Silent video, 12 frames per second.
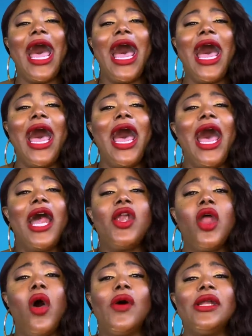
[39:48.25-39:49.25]

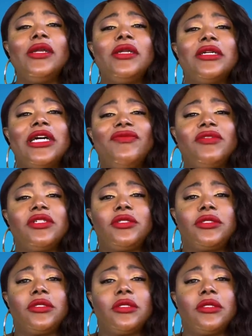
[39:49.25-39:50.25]
I know enough to
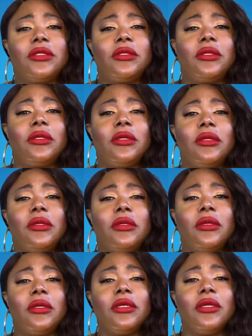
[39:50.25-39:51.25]

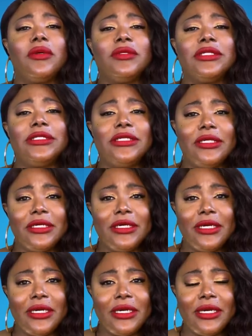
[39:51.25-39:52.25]
call on
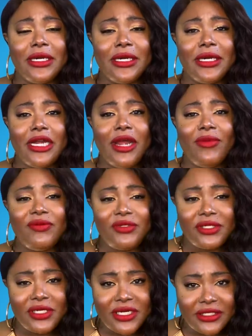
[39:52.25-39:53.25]
the name of
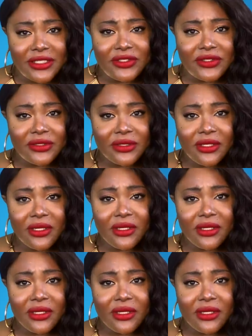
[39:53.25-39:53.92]
Jesus.